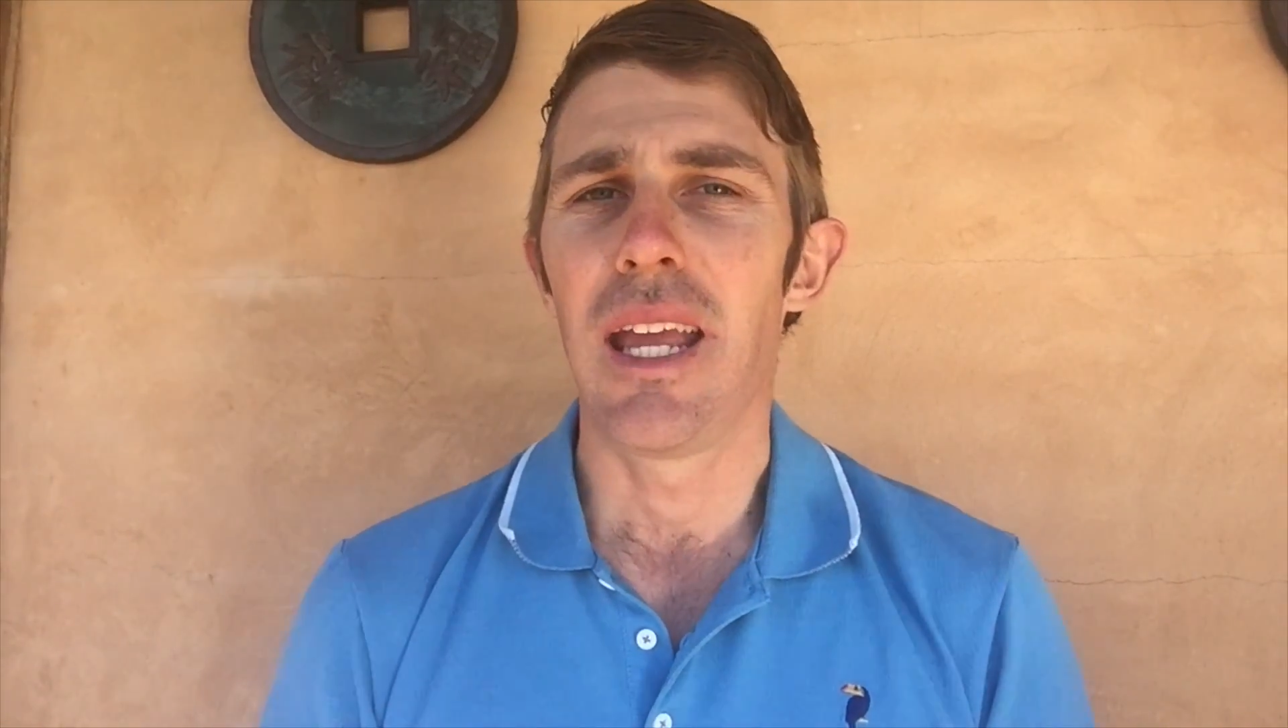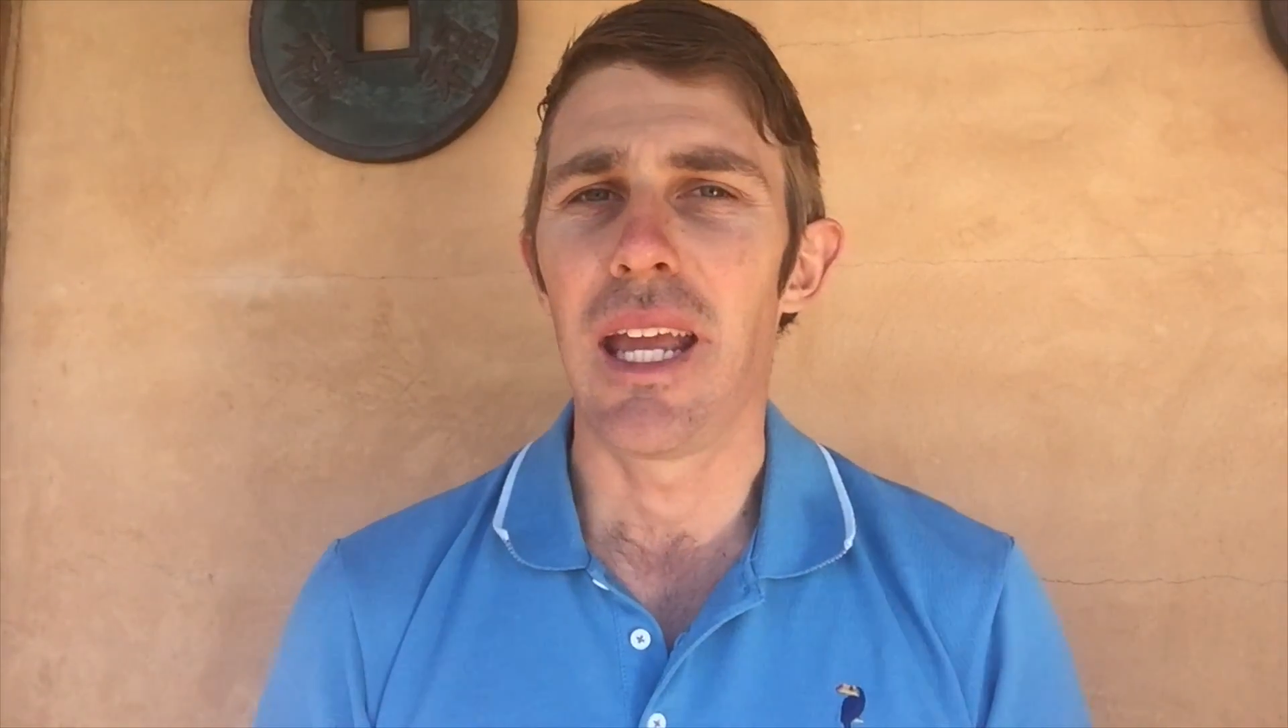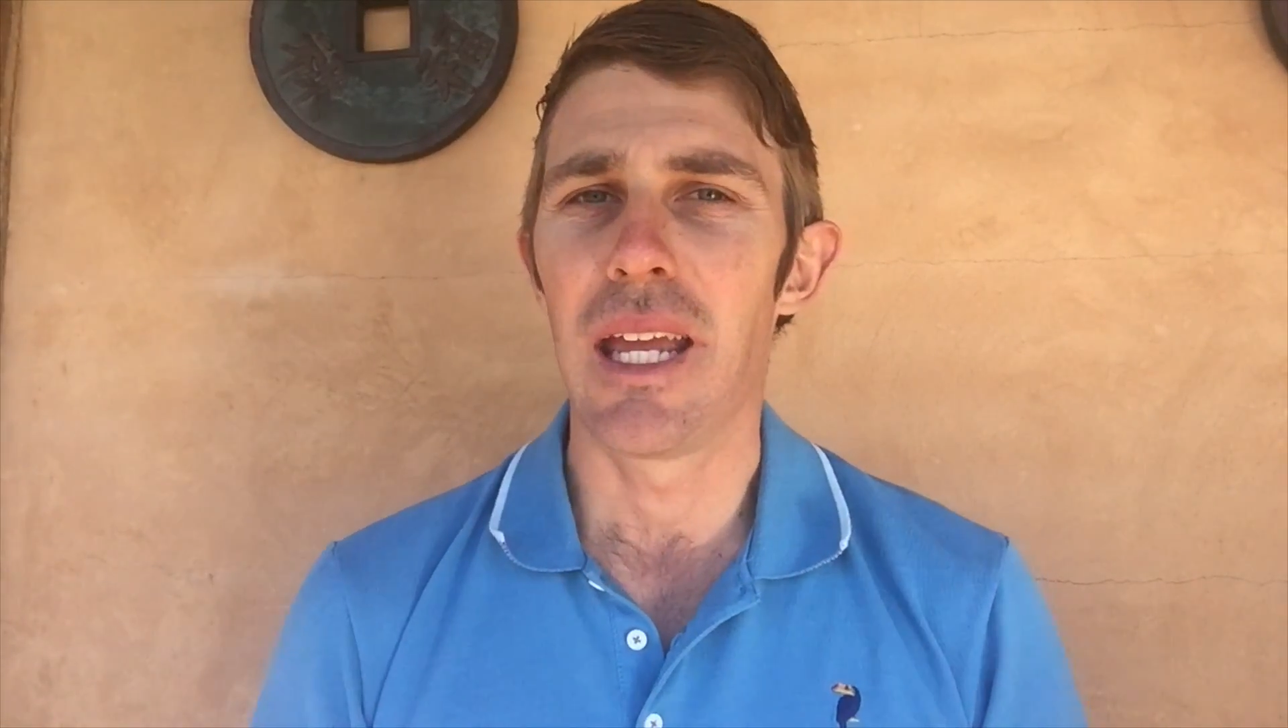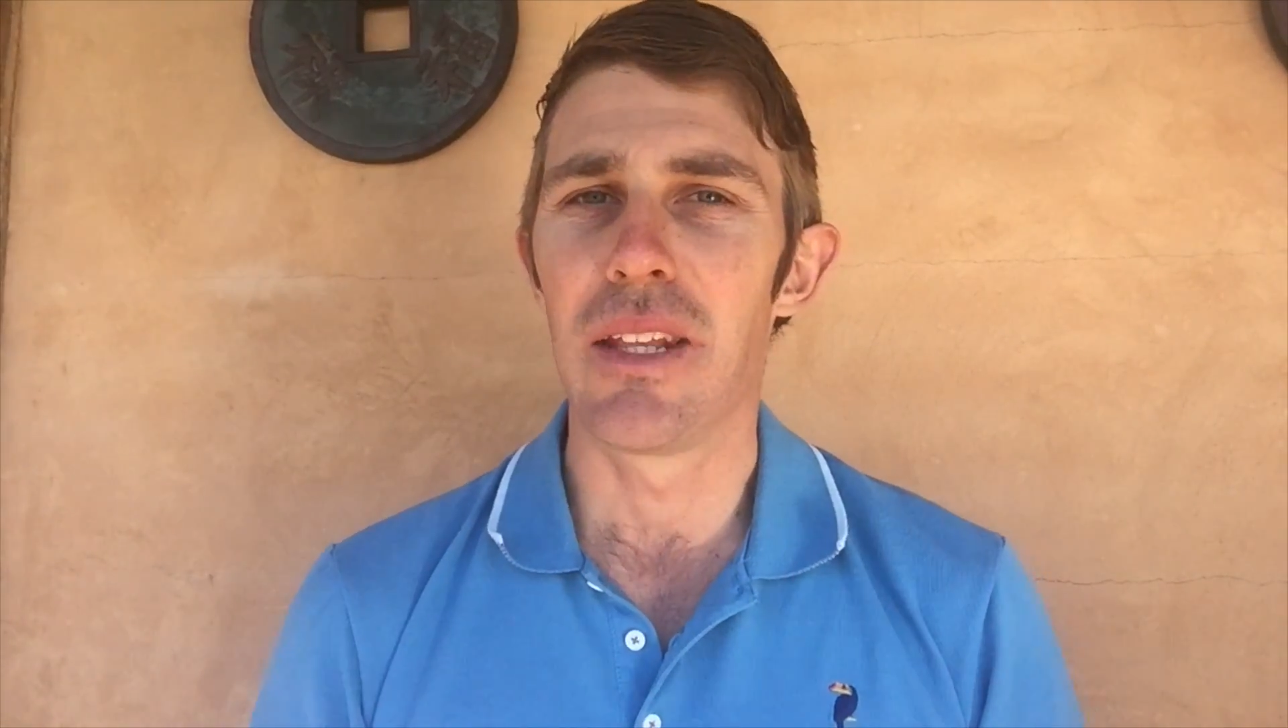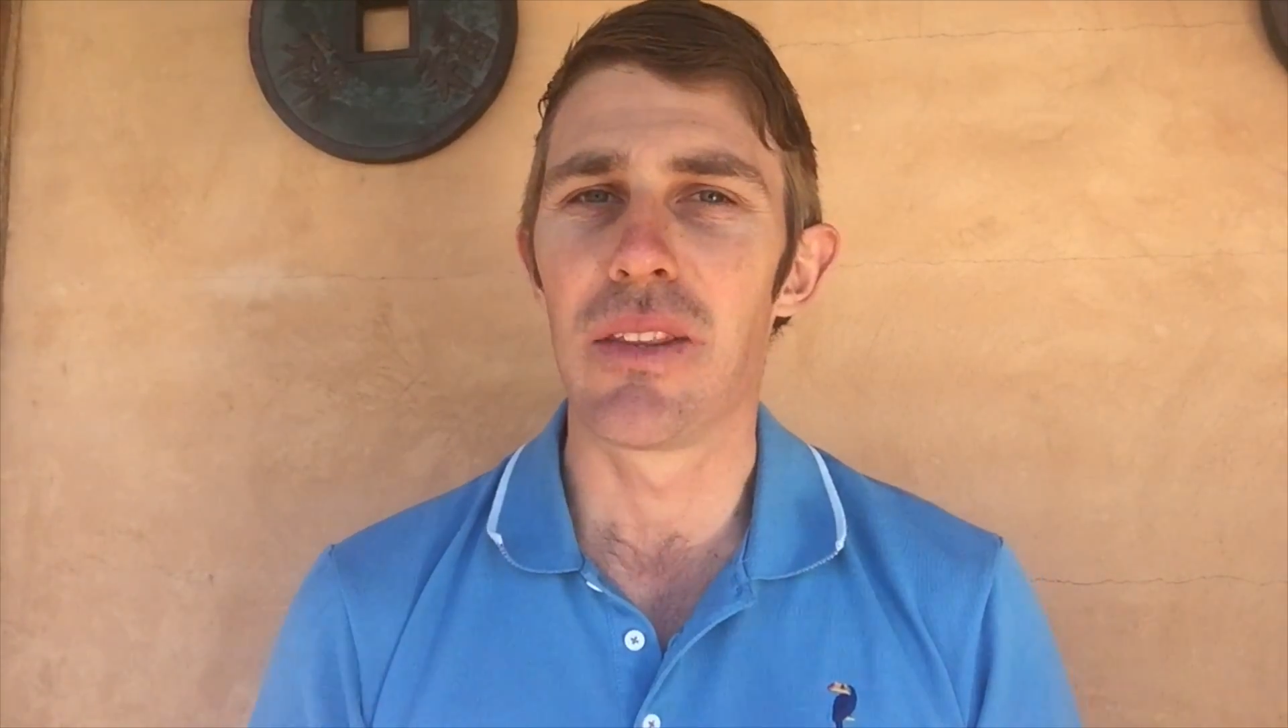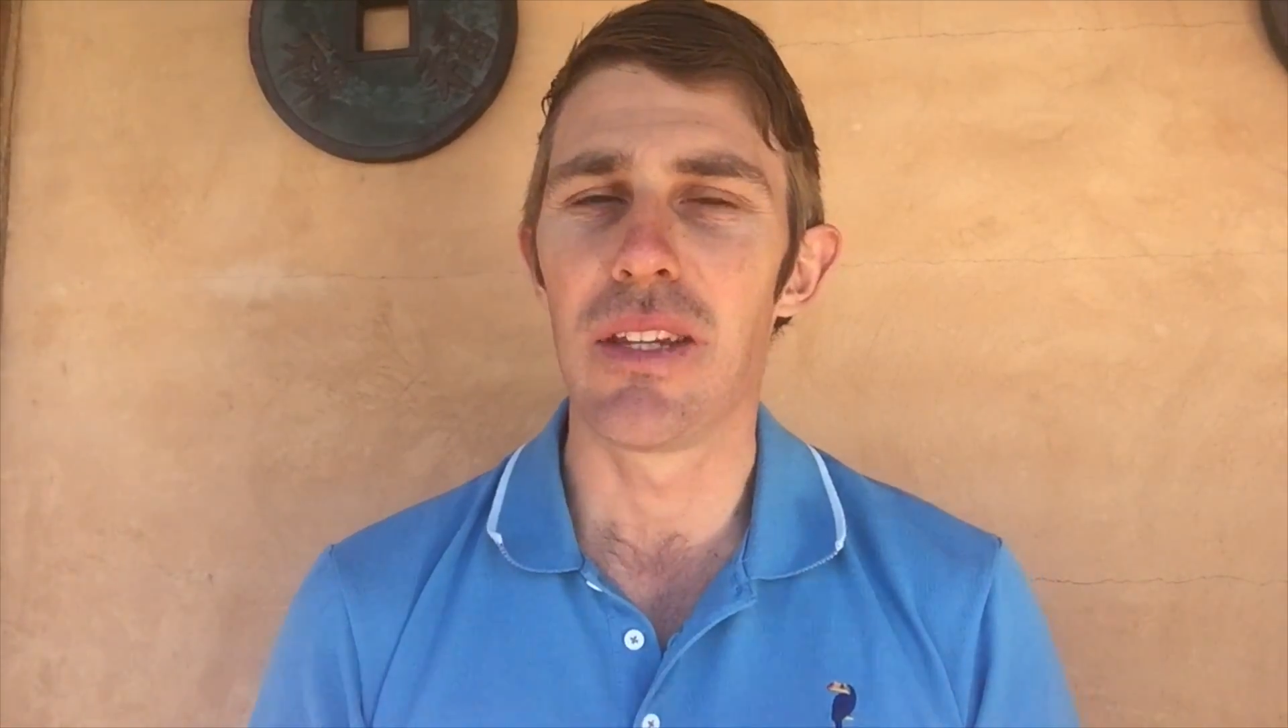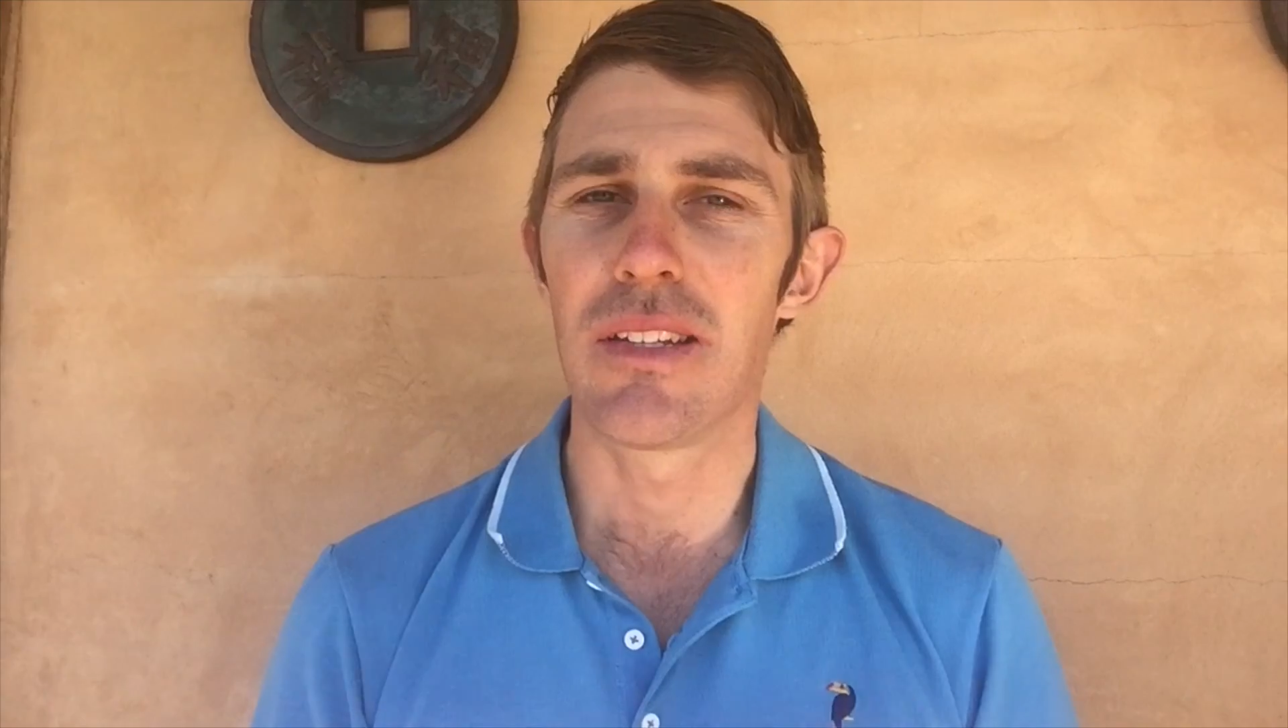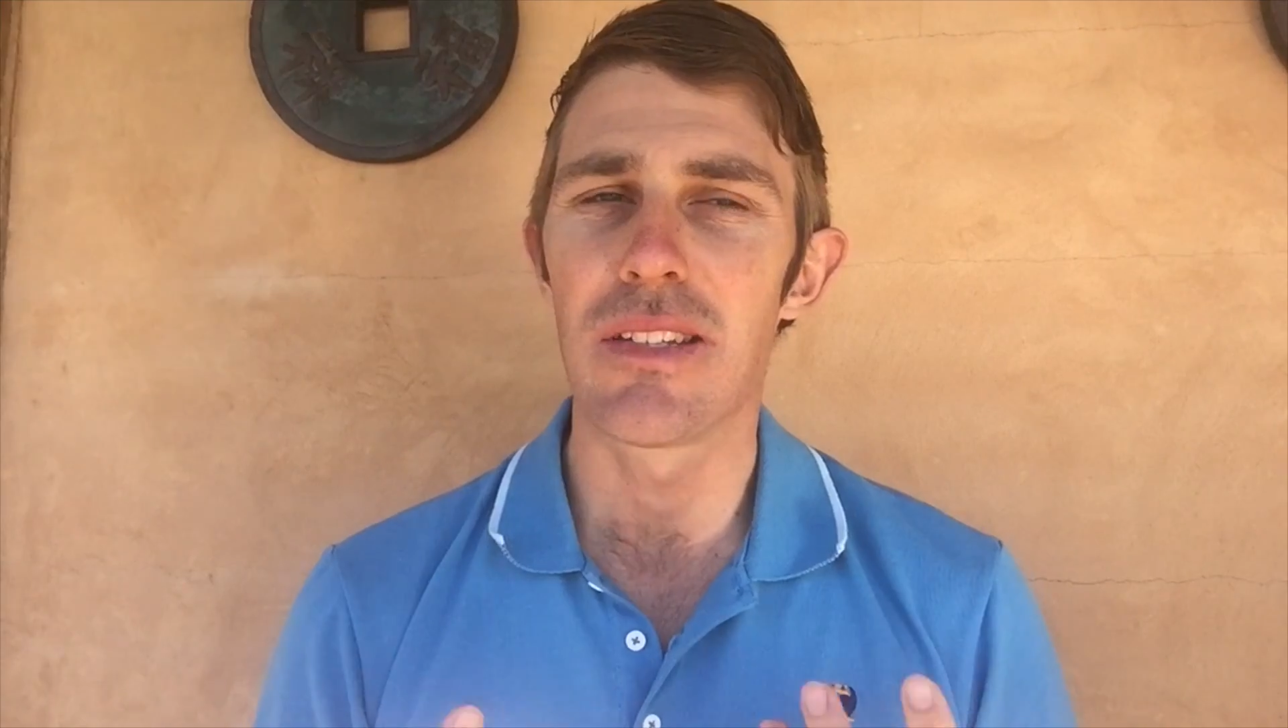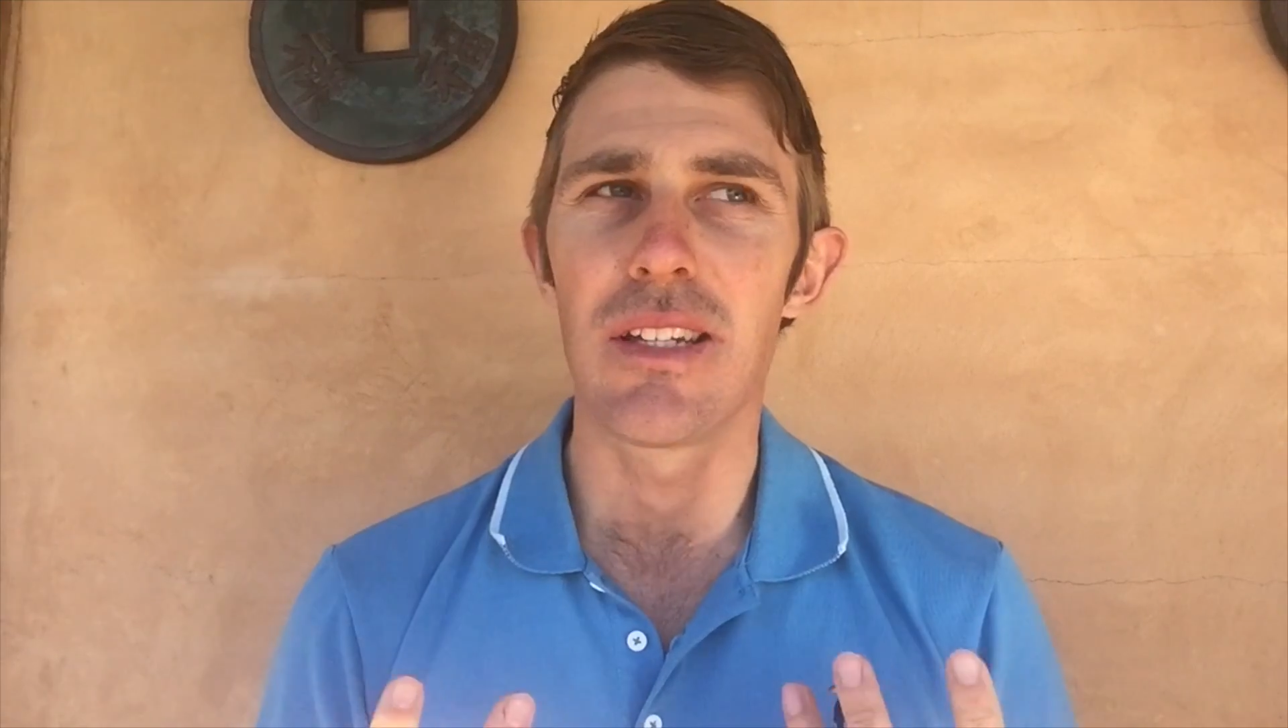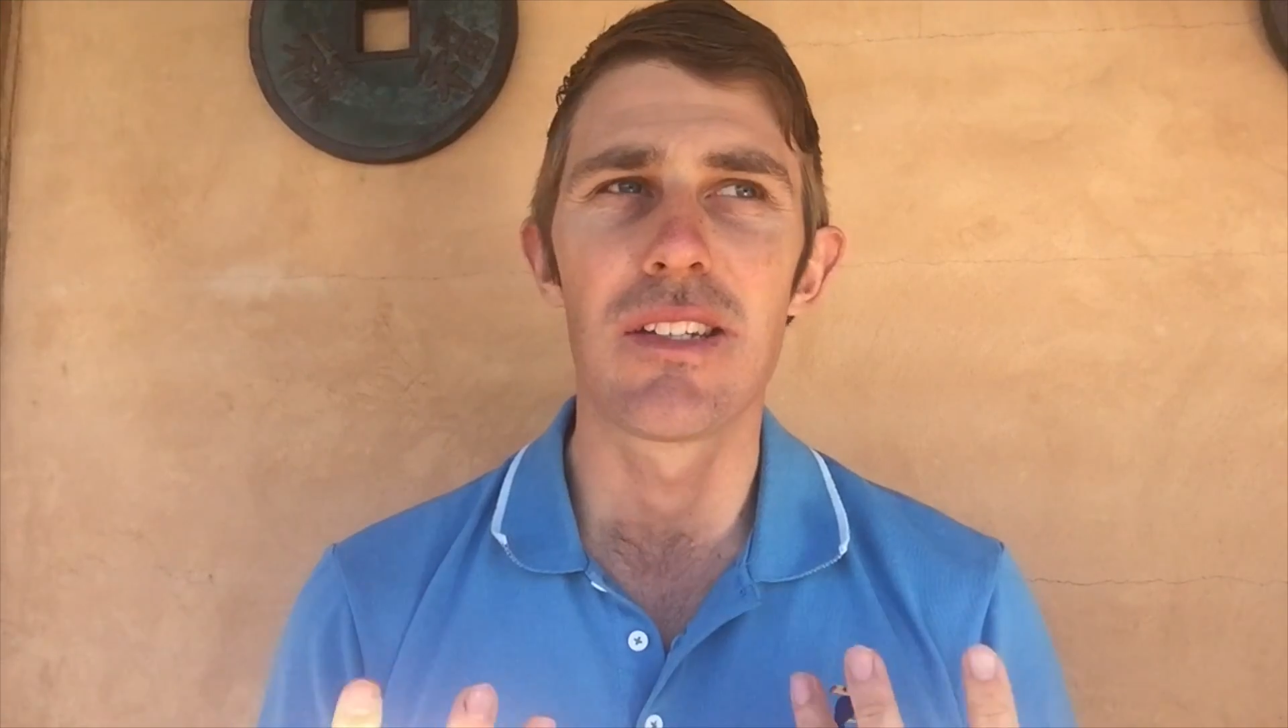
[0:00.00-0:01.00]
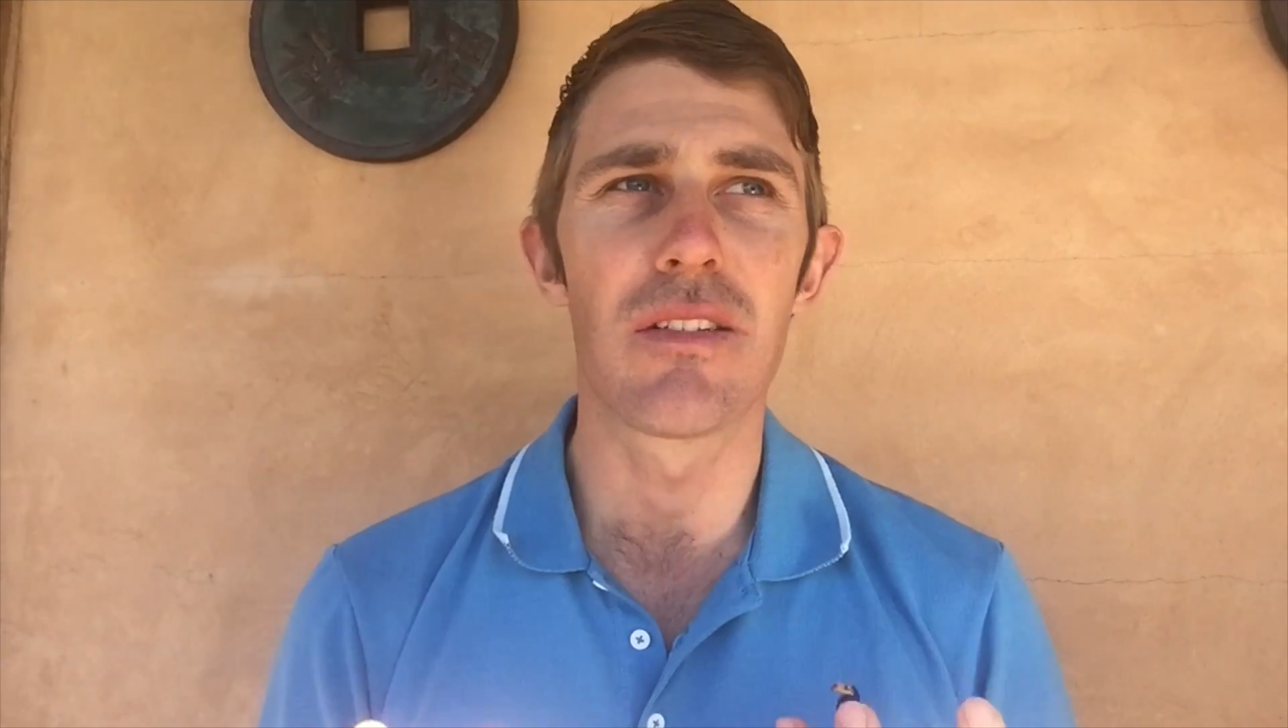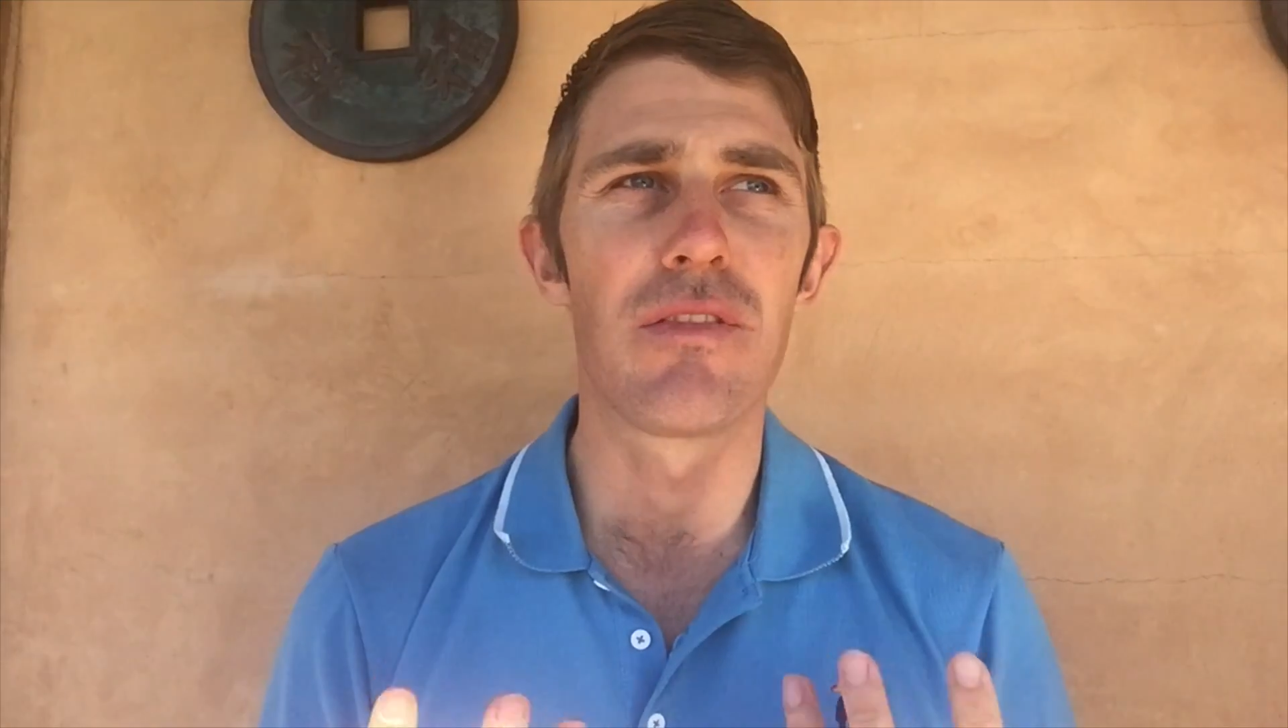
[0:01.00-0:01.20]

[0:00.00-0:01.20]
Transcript: And this is a